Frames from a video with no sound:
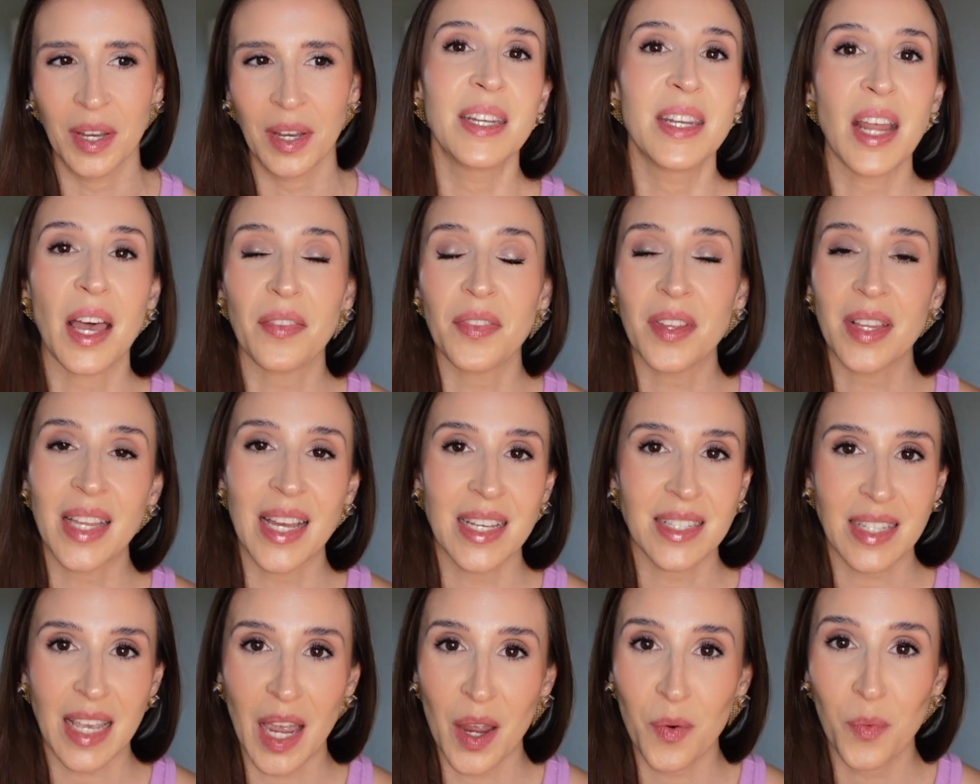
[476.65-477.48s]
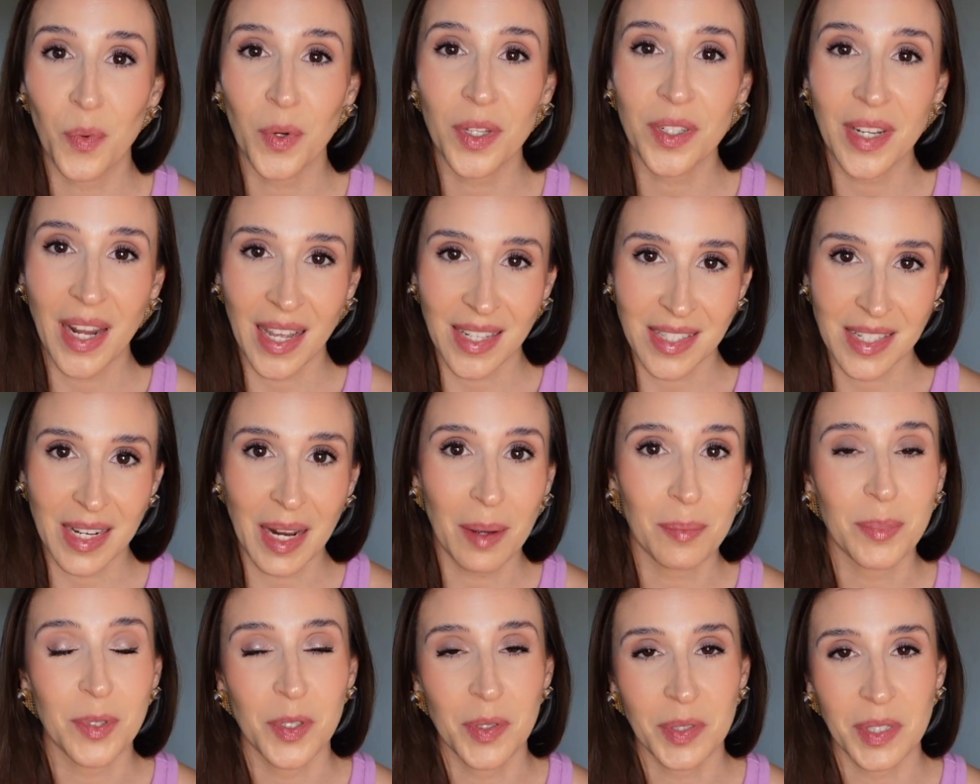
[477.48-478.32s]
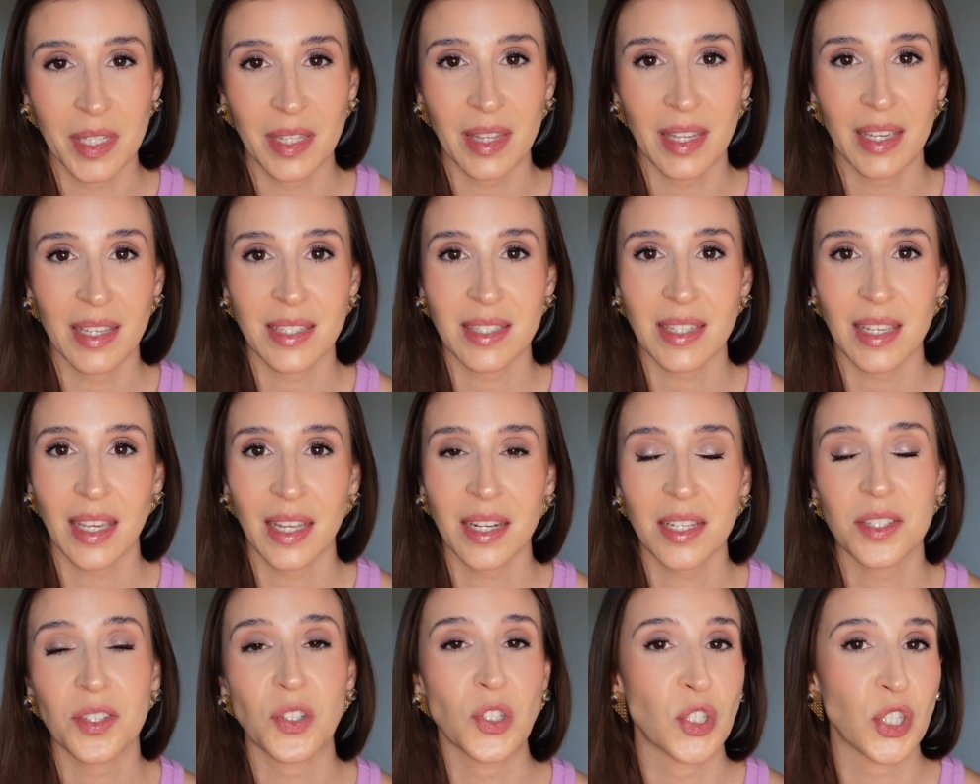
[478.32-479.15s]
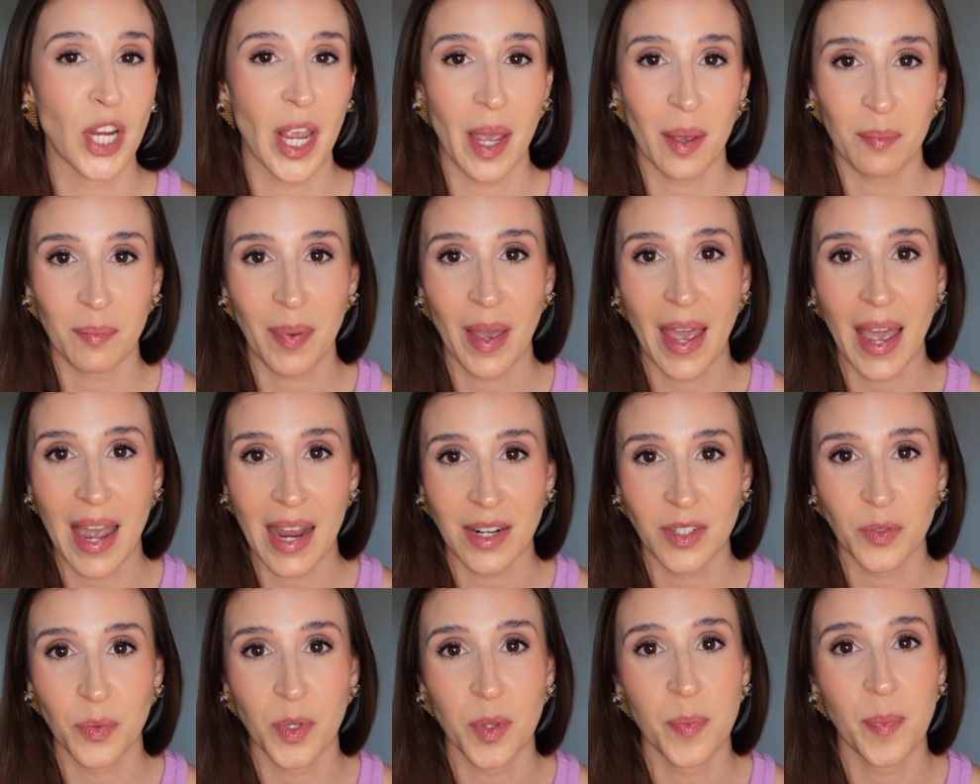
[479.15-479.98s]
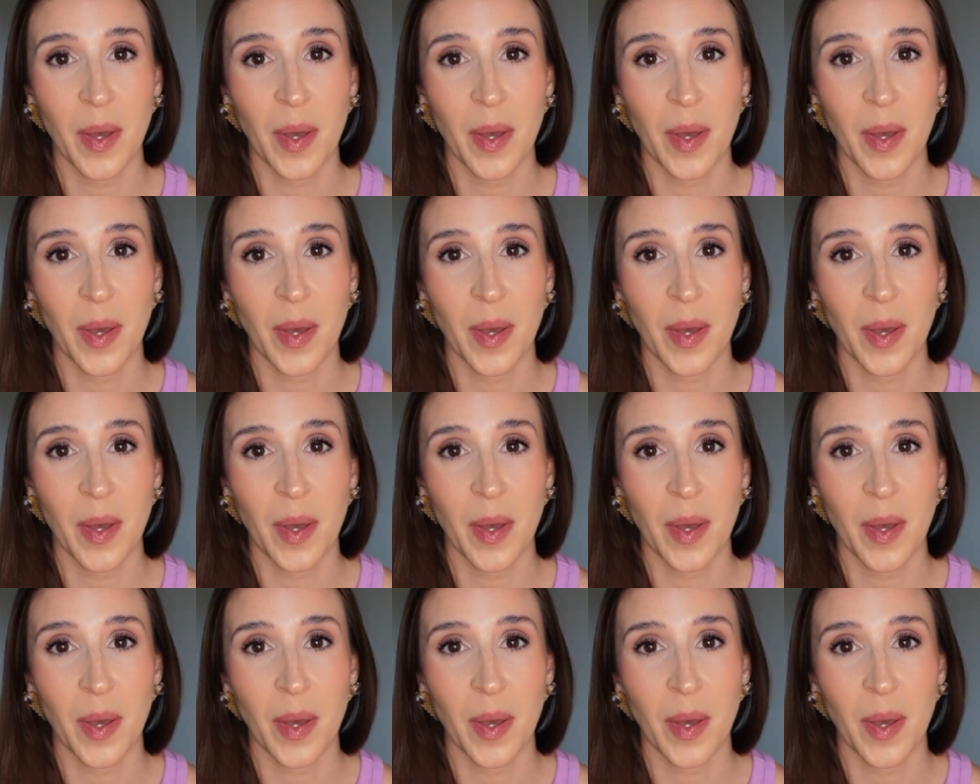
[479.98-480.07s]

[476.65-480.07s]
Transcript: Nonetheless, I will not stop using this. It is jam-packed with